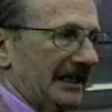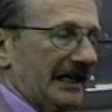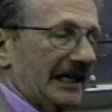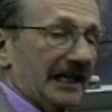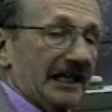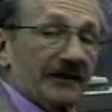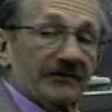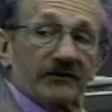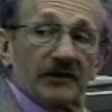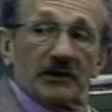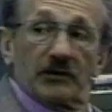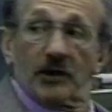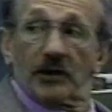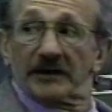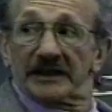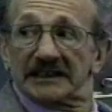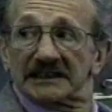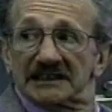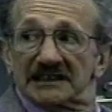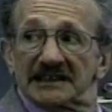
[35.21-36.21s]
And if we won't
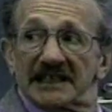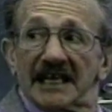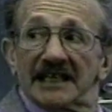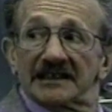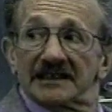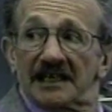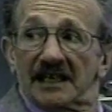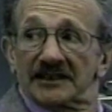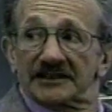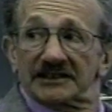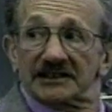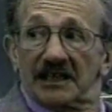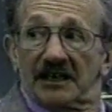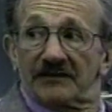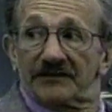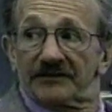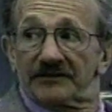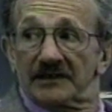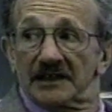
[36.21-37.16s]
extend ourselves